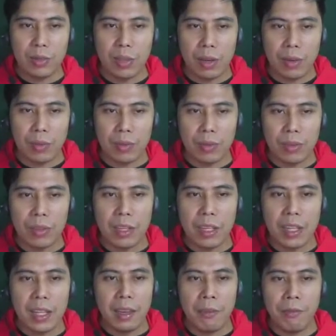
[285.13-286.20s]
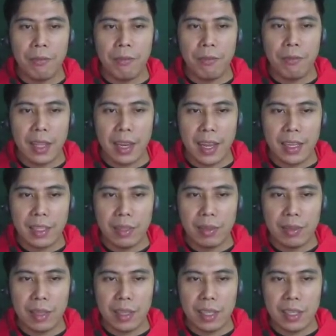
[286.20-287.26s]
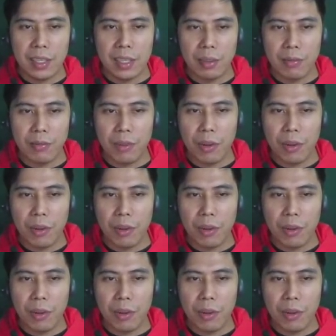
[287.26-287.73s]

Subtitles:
to the rule, if the last two digit